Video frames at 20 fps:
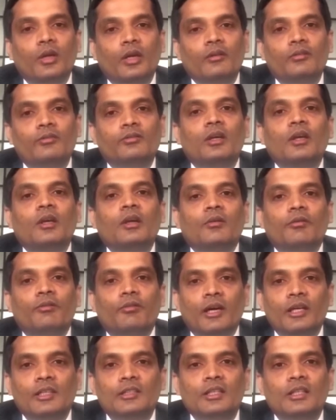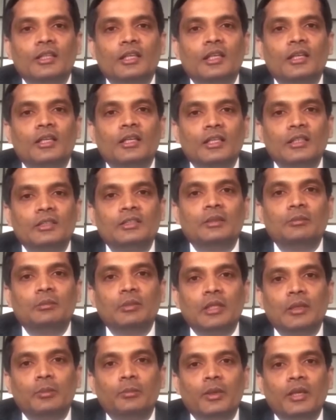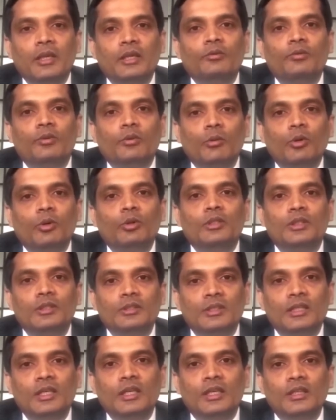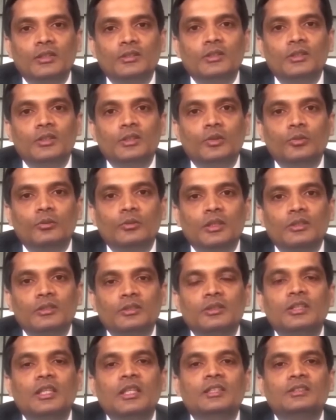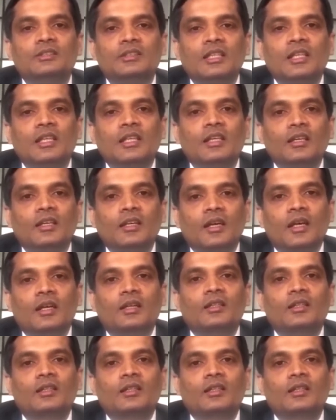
pain generator wherein you numb that area so that the pain is taken care of